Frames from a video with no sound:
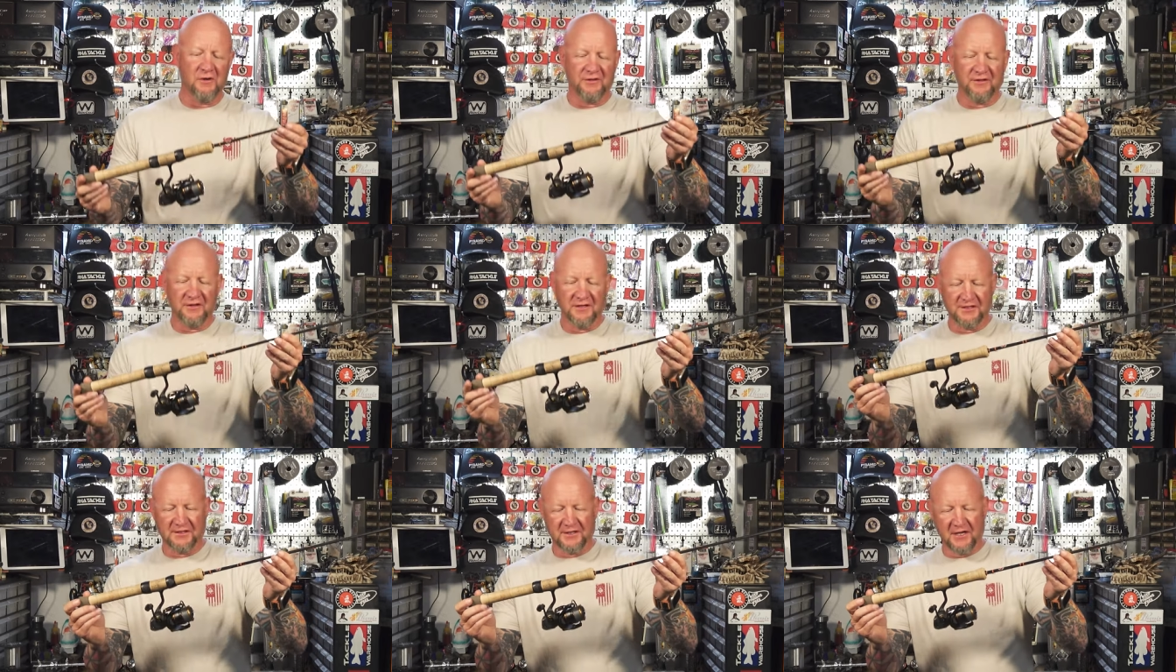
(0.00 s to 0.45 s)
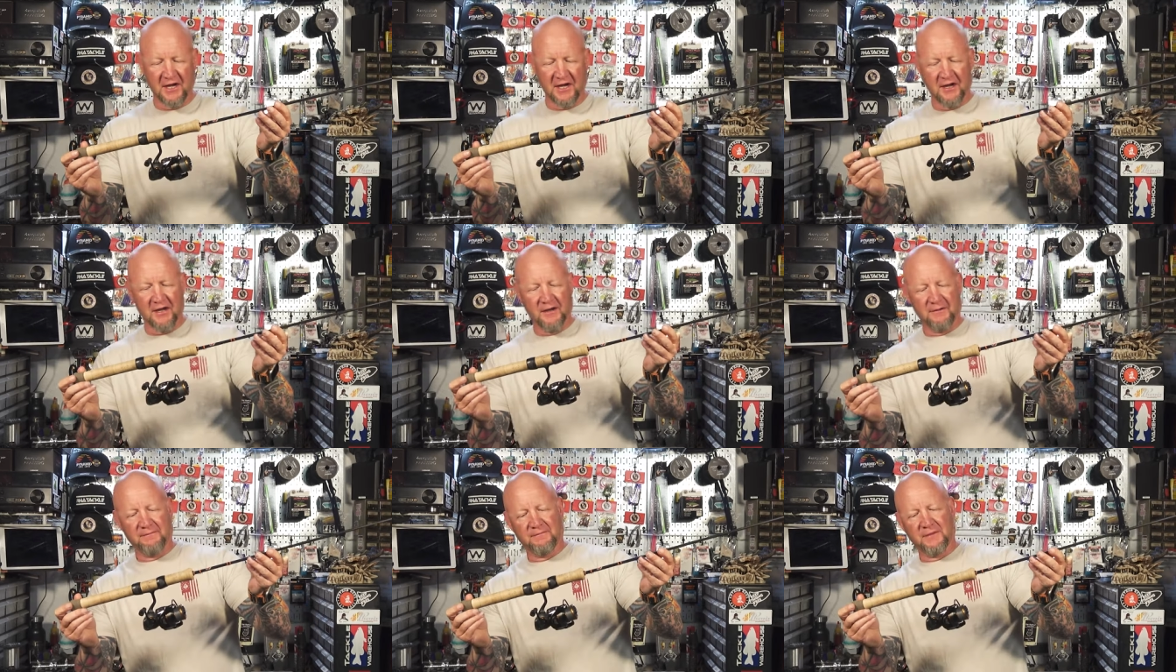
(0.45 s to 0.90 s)
with is
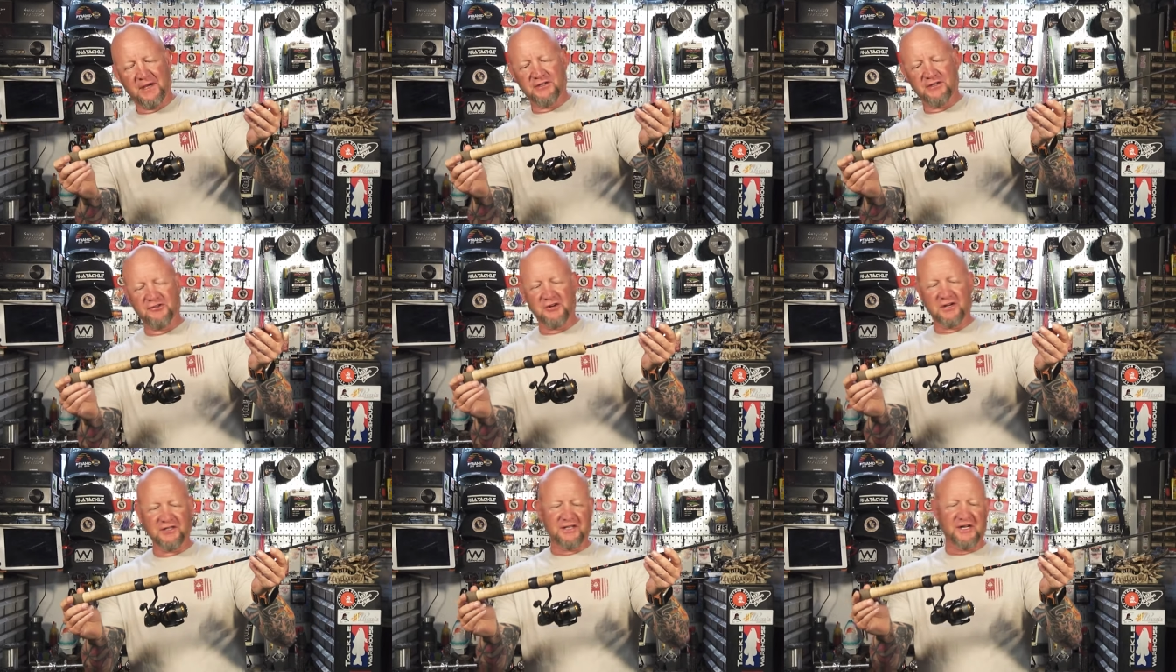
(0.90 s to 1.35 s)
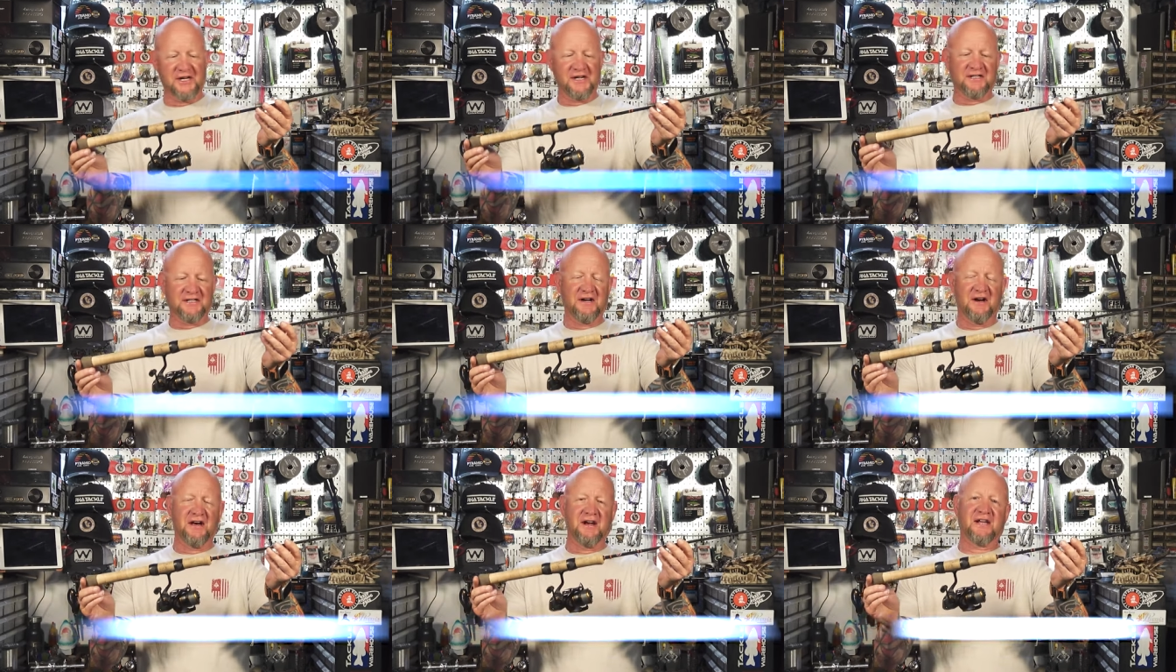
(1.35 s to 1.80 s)
uh, my trusty
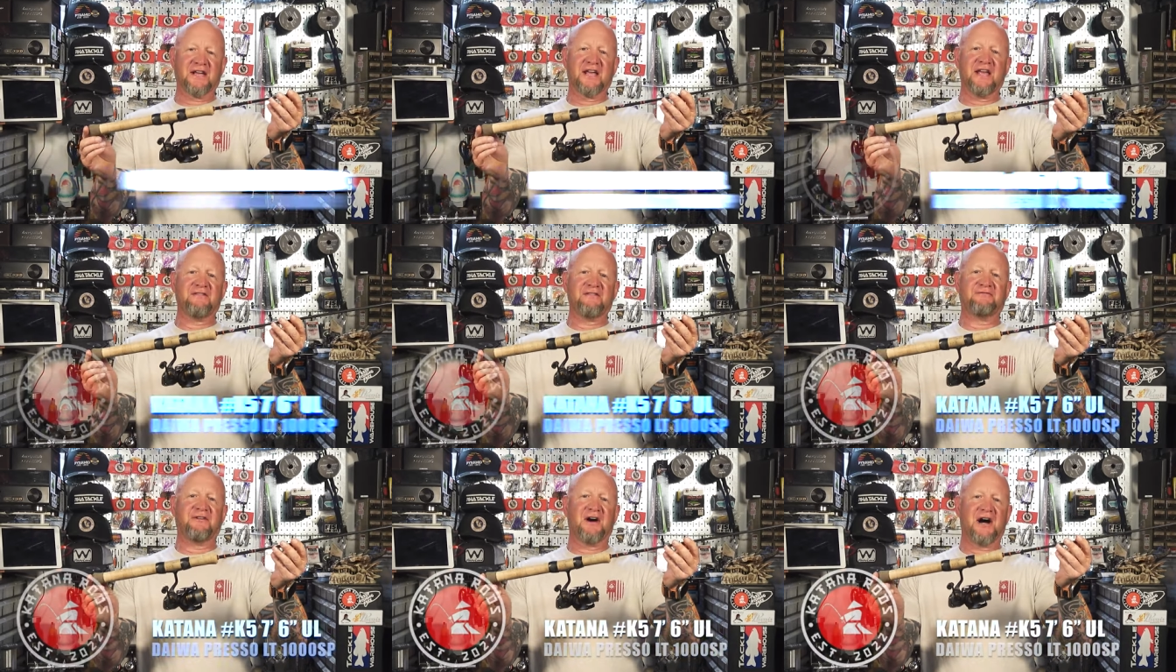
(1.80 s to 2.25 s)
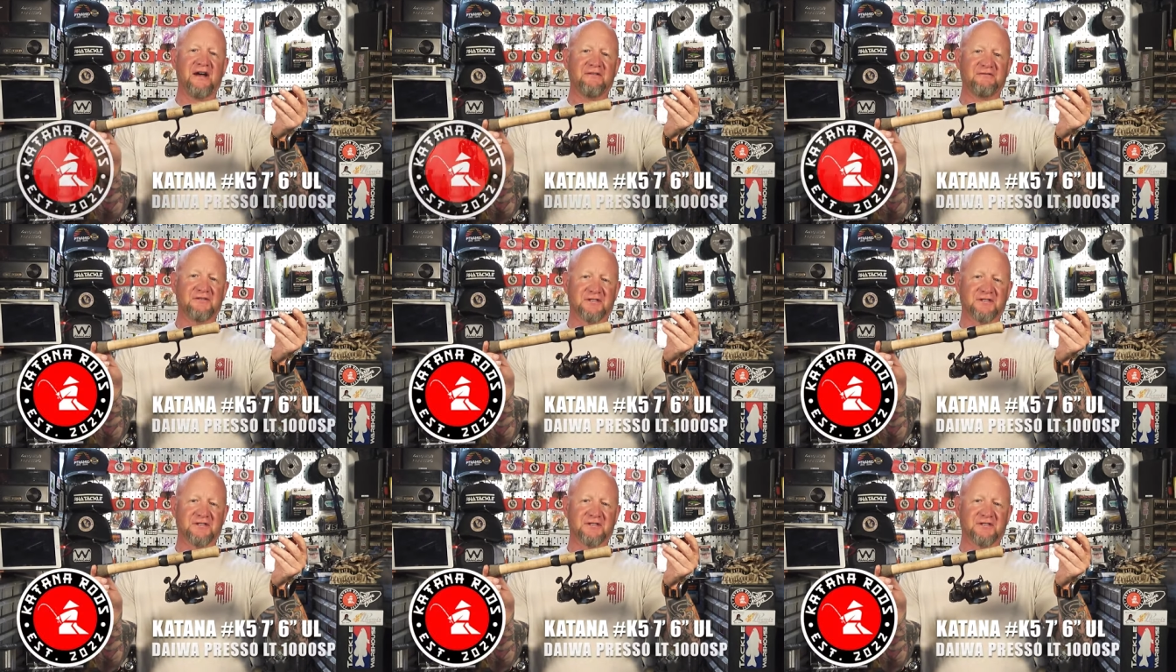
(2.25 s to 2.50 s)
Katana K5.